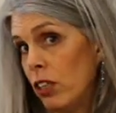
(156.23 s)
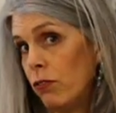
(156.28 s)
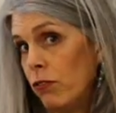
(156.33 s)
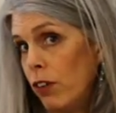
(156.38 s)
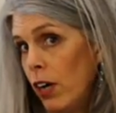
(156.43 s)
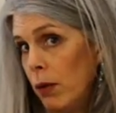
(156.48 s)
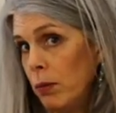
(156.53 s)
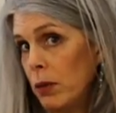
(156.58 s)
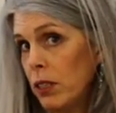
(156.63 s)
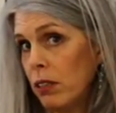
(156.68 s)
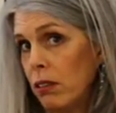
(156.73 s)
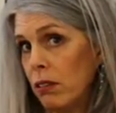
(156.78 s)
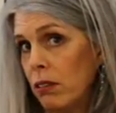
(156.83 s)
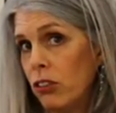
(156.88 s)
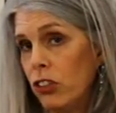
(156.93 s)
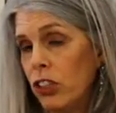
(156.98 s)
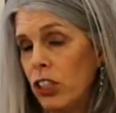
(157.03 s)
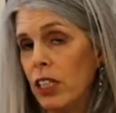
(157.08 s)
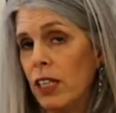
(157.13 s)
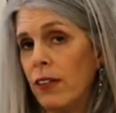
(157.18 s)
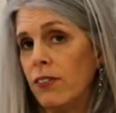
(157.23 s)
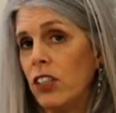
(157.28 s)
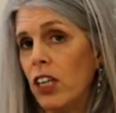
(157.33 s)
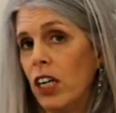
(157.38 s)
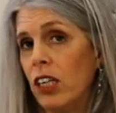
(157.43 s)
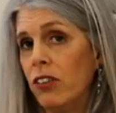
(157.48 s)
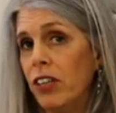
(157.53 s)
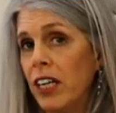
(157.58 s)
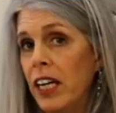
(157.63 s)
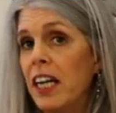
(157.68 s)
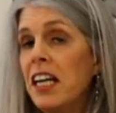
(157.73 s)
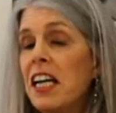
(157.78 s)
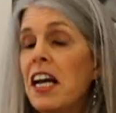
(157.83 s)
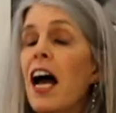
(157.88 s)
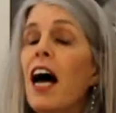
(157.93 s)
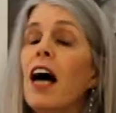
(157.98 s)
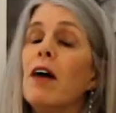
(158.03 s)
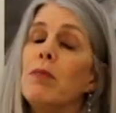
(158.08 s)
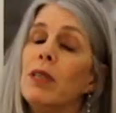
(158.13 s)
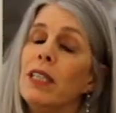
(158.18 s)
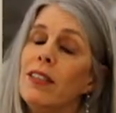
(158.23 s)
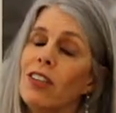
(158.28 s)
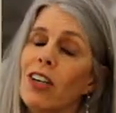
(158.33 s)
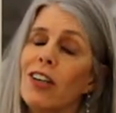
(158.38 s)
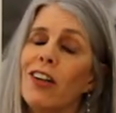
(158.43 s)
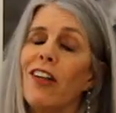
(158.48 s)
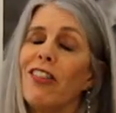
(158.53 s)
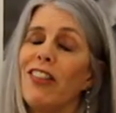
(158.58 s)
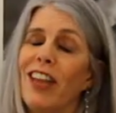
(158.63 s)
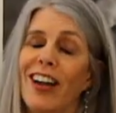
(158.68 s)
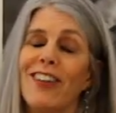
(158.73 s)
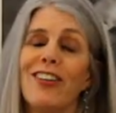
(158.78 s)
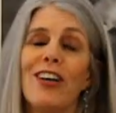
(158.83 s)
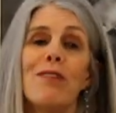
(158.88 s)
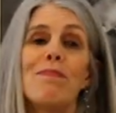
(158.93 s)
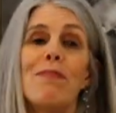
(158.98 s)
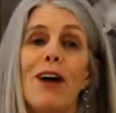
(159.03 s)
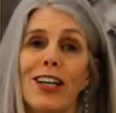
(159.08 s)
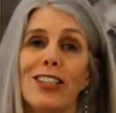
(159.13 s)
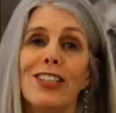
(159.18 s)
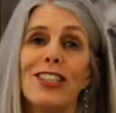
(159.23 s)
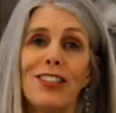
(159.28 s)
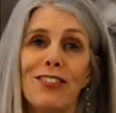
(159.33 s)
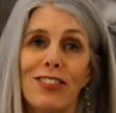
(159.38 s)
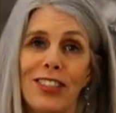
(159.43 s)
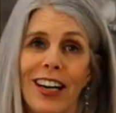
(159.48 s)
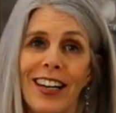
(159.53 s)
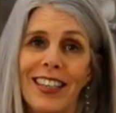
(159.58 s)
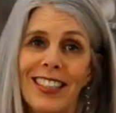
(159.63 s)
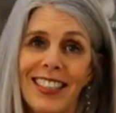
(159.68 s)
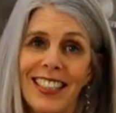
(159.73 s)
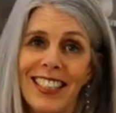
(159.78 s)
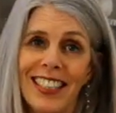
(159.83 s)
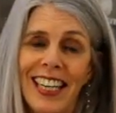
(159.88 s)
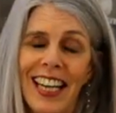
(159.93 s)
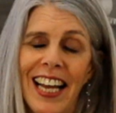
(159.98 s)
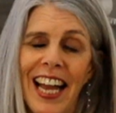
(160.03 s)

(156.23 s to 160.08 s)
vomit and she can have diarrhoea. And believe it or not, they're all positive signs.